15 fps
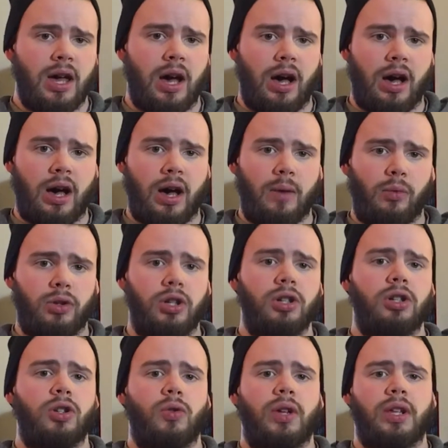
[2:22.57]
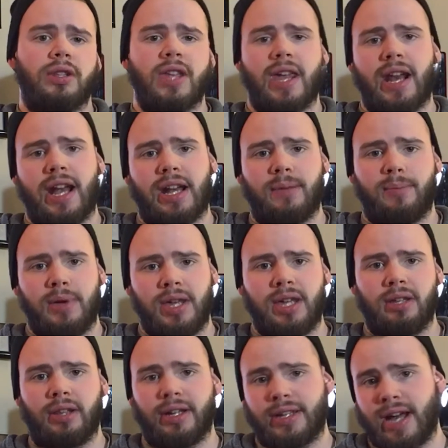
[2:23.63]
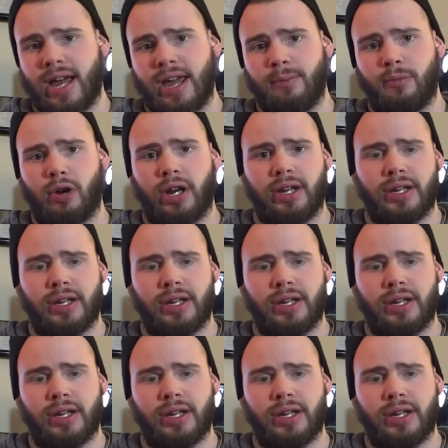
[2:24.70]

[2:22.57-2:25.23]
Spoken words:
When you're doing 1080p like I am right